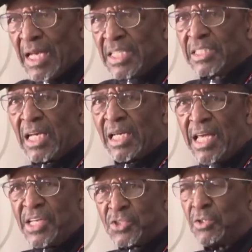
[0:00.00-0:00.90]
and is
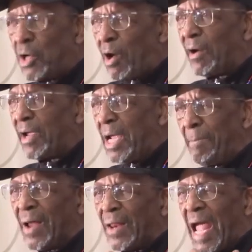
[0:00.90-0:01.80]
unleashed, you're talking
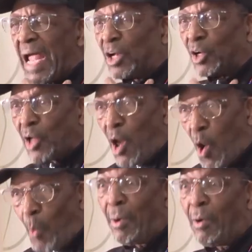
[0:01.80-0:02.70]
about a
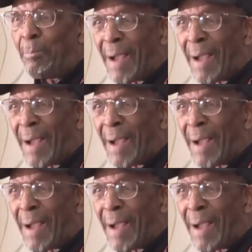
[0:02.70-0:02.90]
global